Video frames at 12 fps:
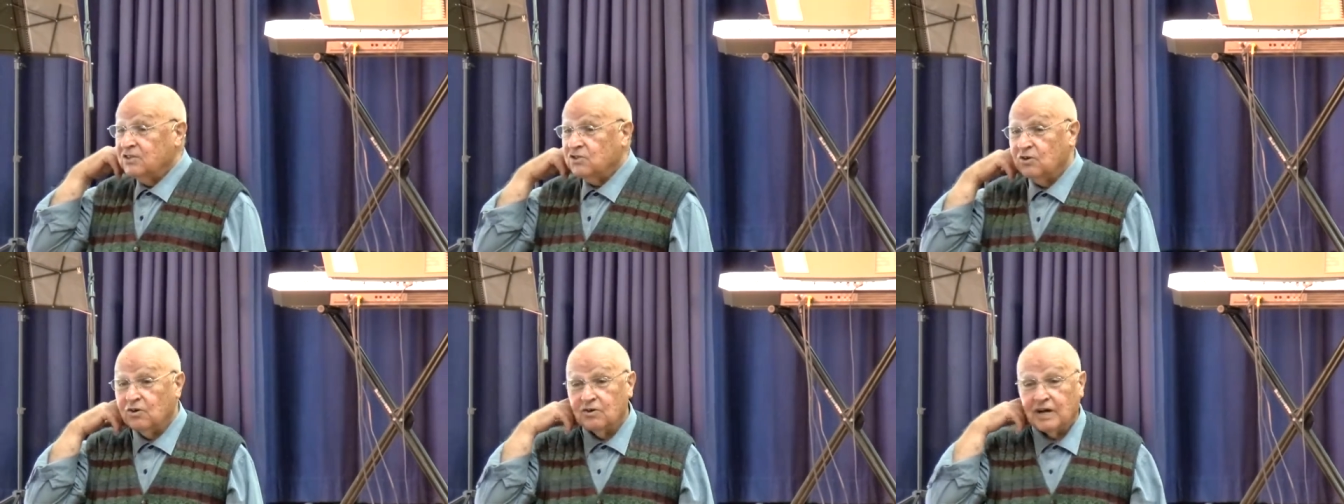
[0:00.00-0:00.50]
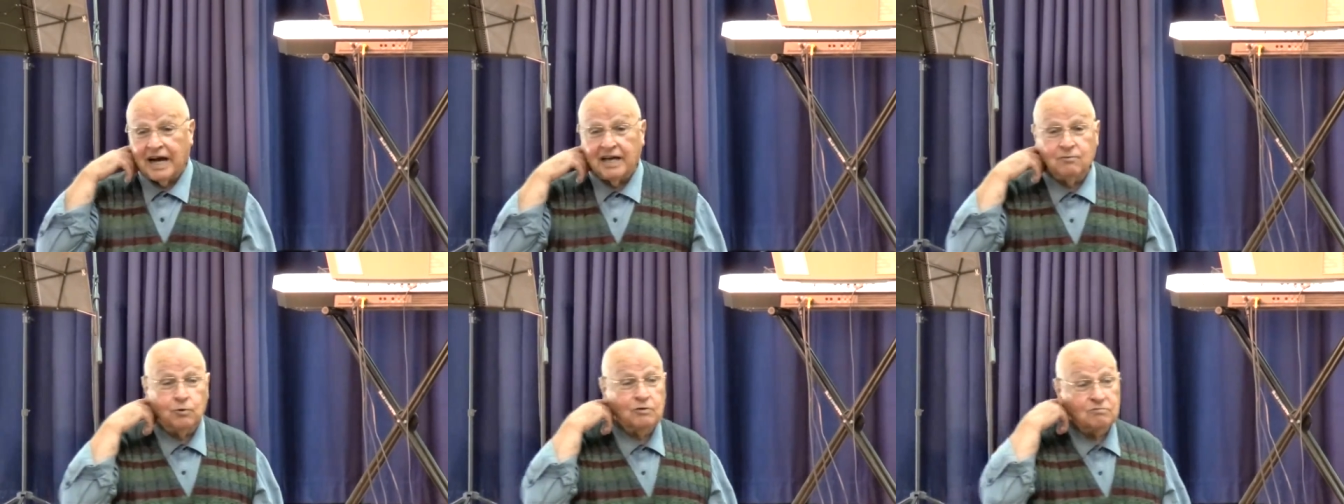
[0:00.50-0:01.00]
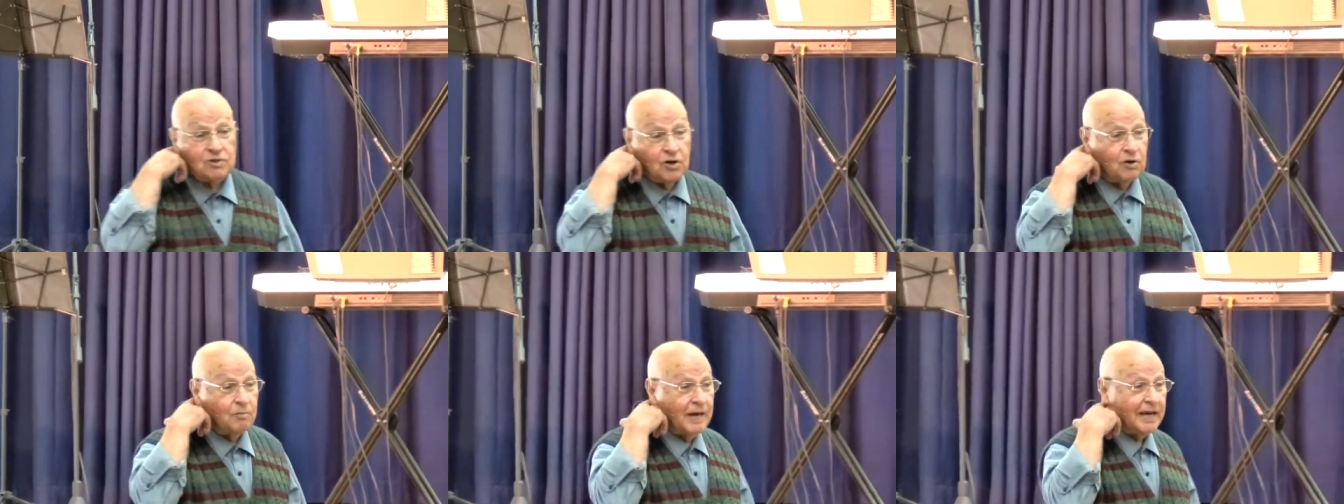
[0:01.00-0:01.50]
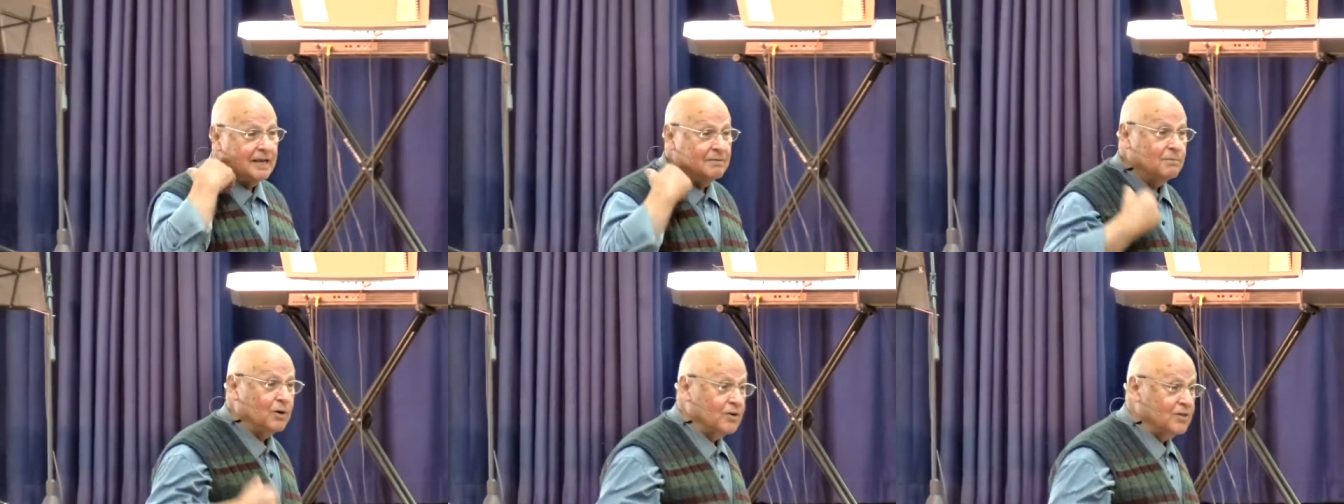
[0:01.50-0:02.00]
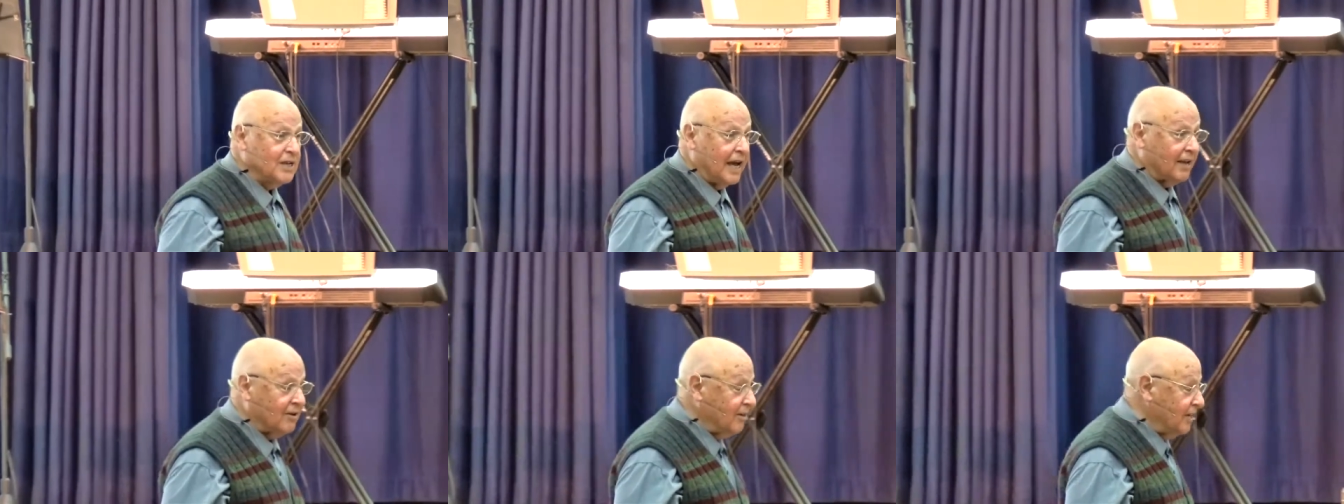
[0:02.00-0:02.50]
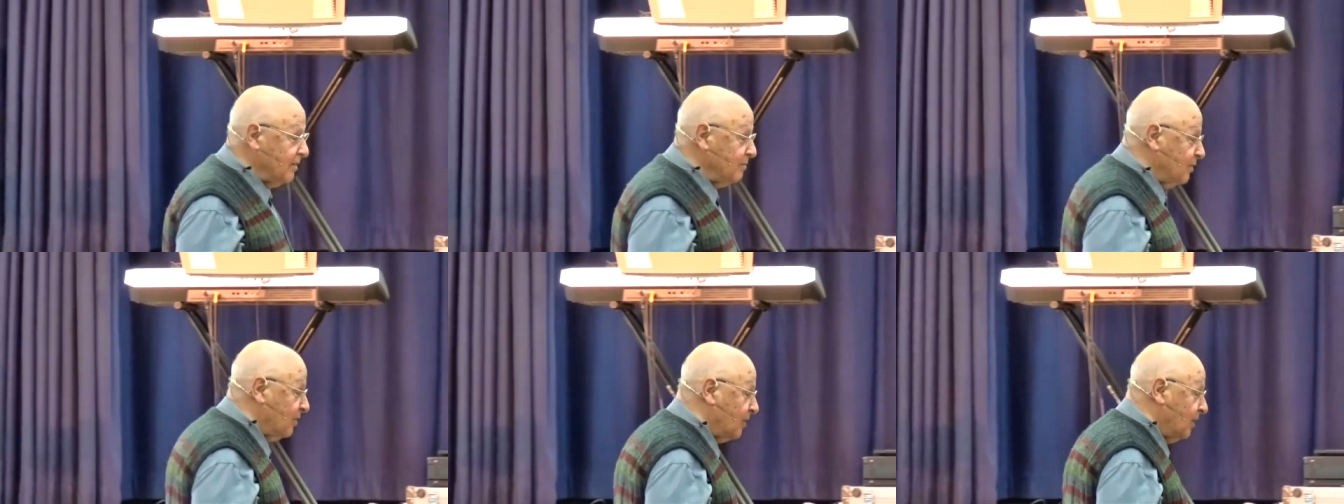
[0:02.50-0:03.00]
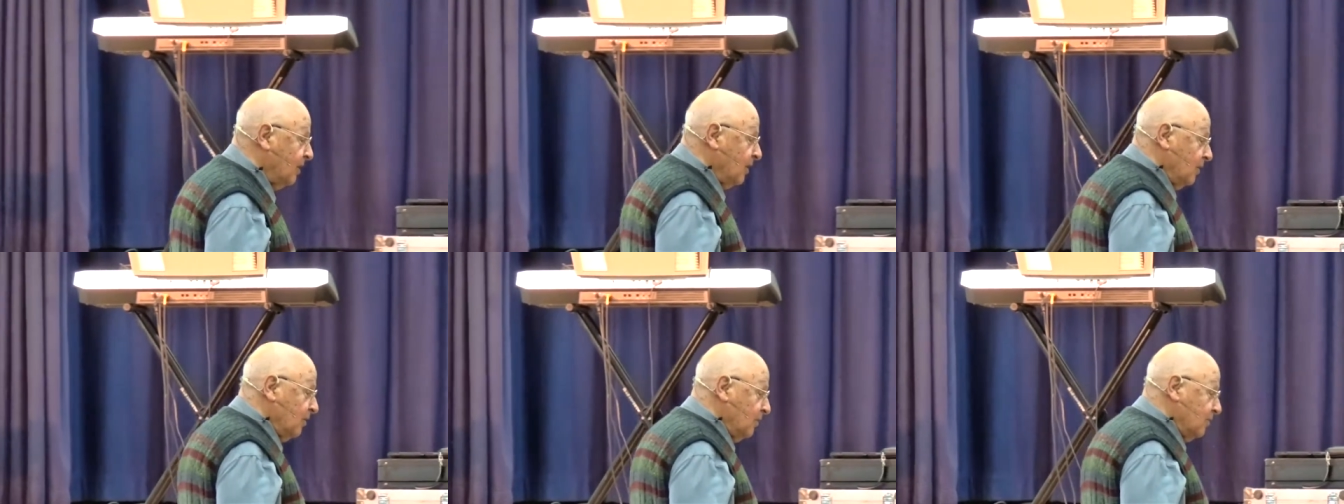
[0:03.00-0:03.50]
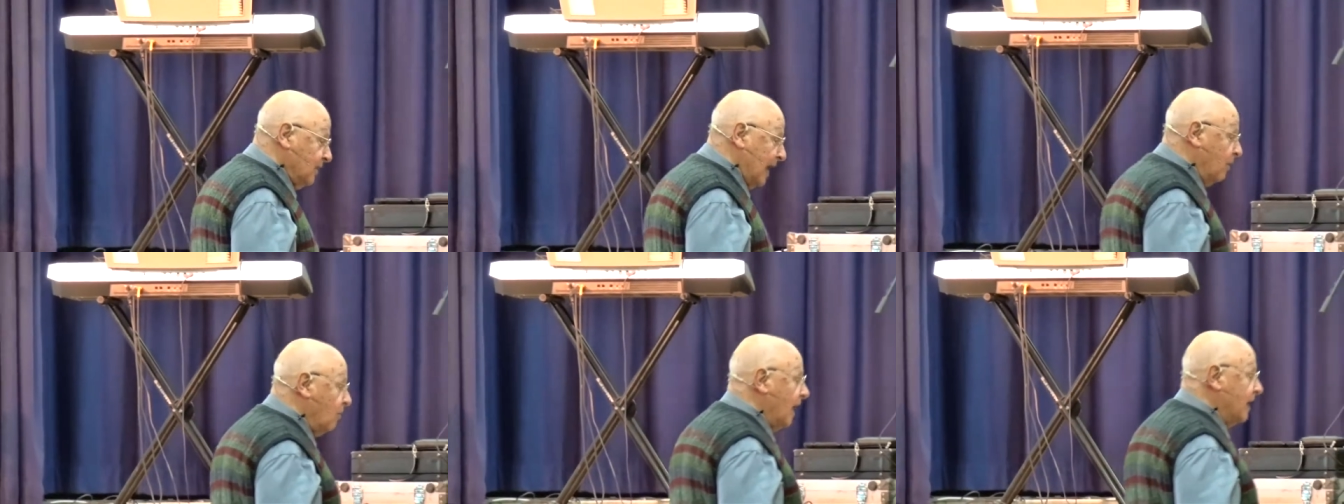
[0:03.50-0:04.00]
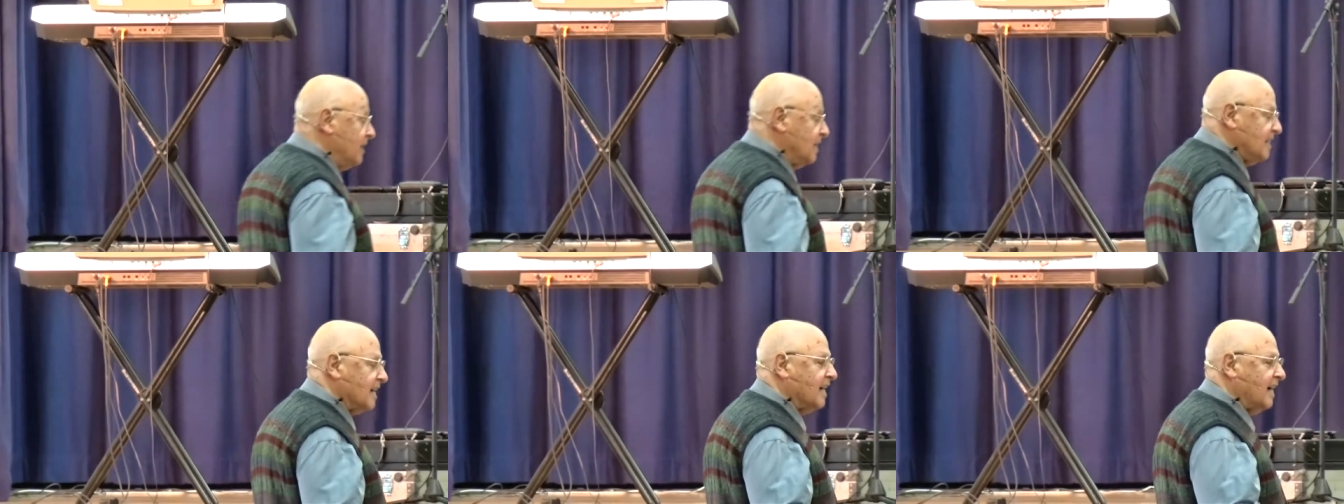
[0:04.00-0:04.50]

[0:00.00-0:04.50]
So I wouldn't go by motorcycle anymore. Now I need